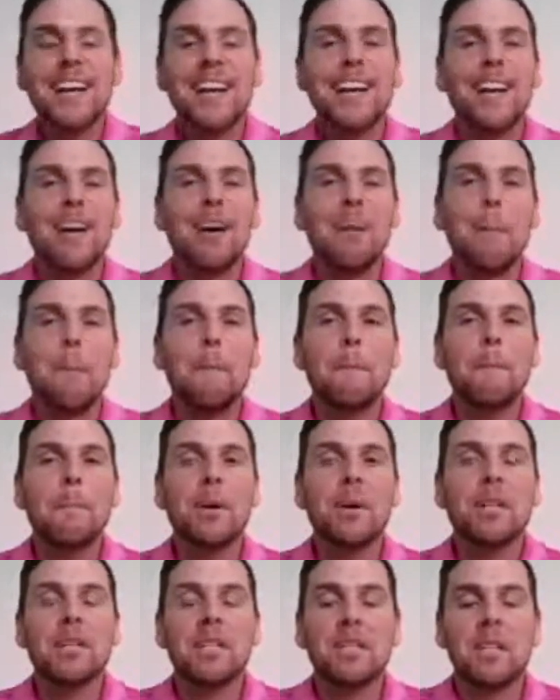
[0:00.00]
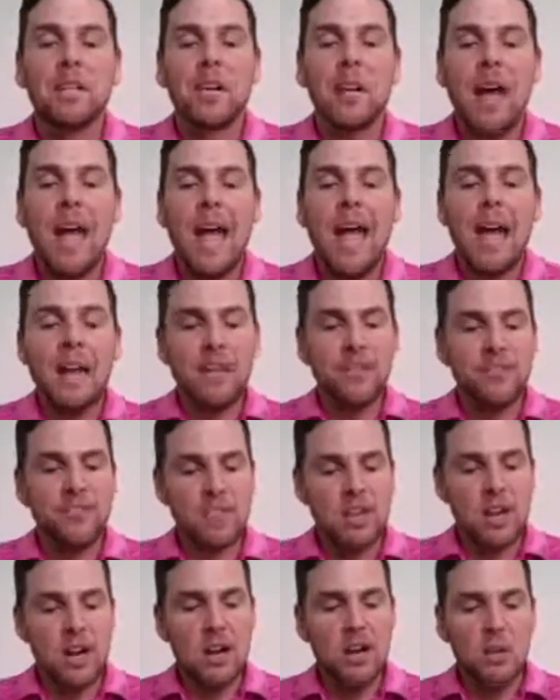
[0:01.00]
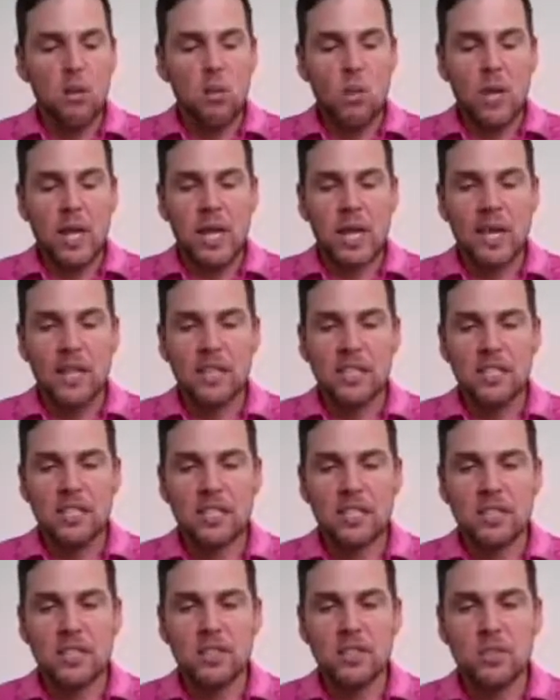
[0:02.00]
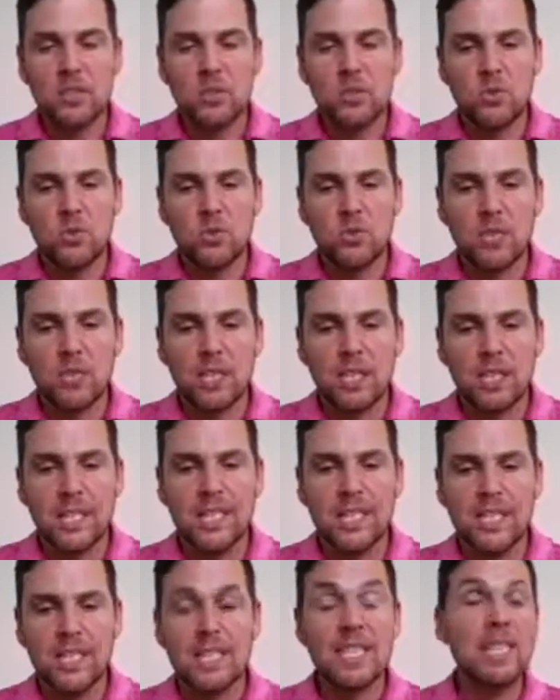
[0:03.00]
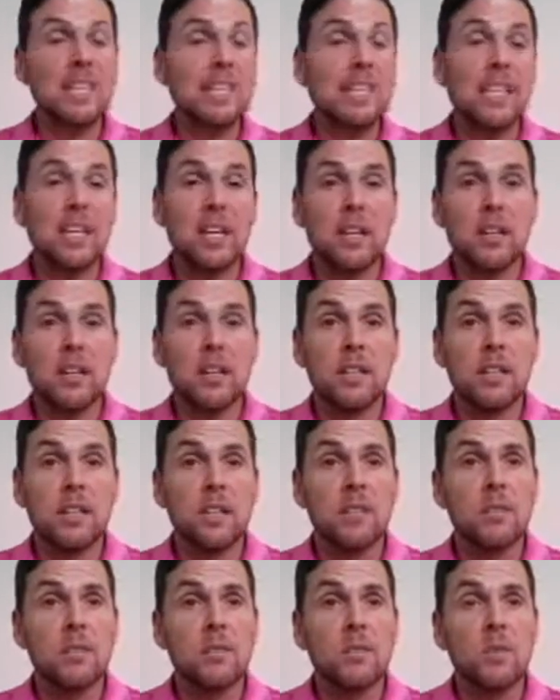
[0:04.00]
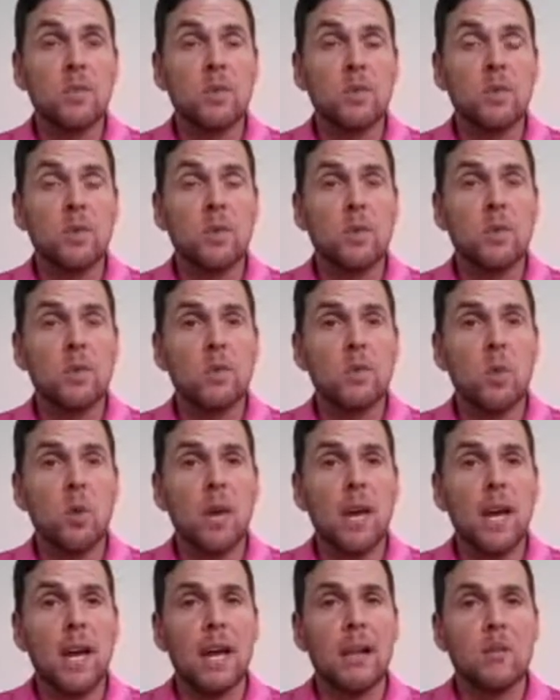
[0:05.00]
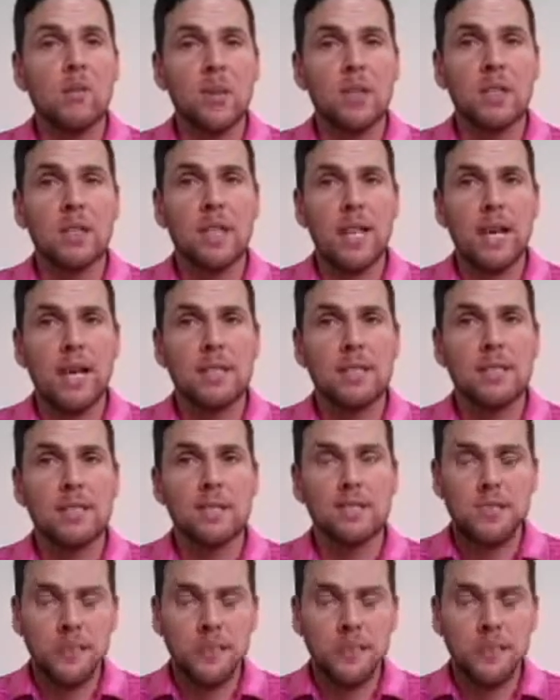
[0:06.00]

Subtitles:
But I had to figure out a way to get there, is really what I realized.